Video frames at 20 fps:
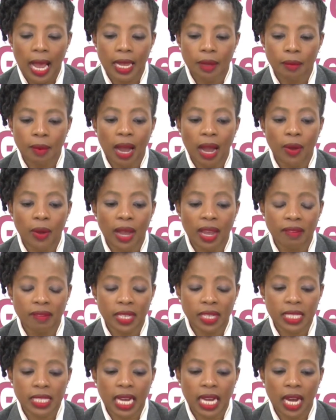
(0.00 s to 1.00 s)
I am,
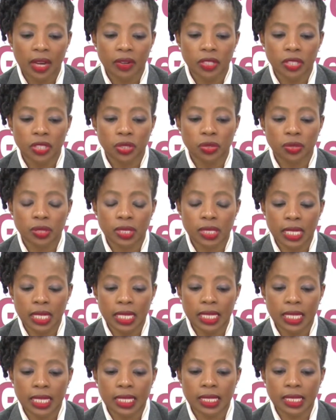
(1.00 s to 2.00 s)
however, encouraged to
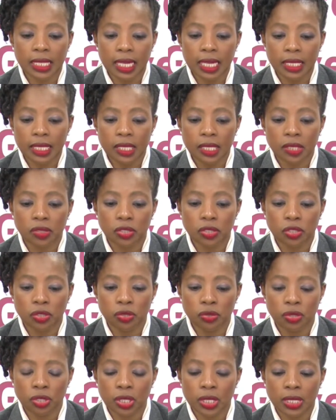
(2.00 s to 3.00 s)
see that state
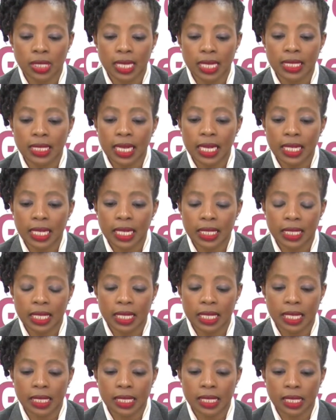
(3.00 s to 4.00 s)
institutions are taking
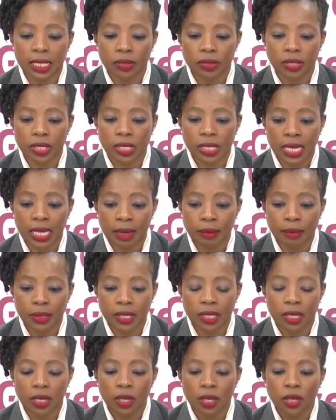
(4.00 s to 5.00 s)
the necessary
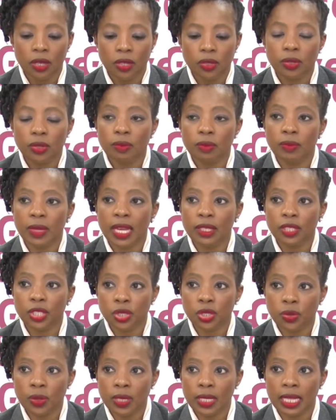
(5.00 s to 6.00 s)
steps to
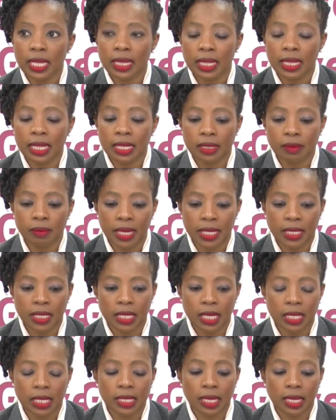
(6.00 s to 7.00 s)
ensure that this
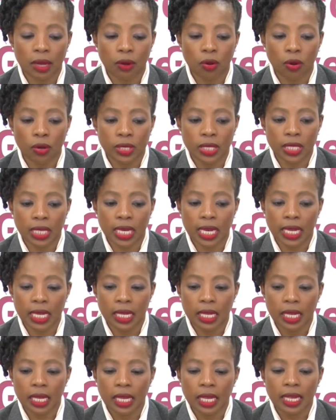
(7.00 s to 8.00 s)
matter is
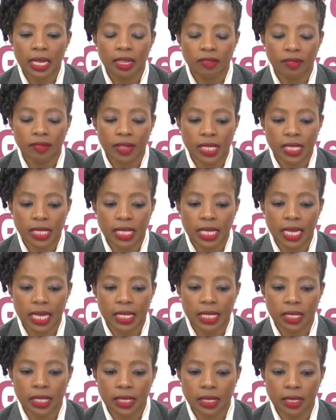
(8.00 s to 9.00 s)
accordingly
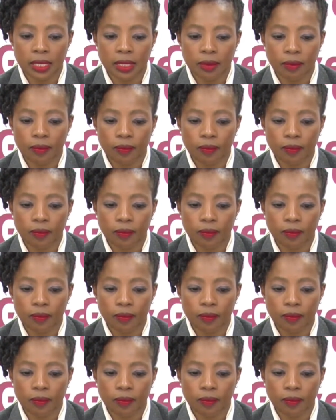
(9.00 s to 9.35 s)
investigated.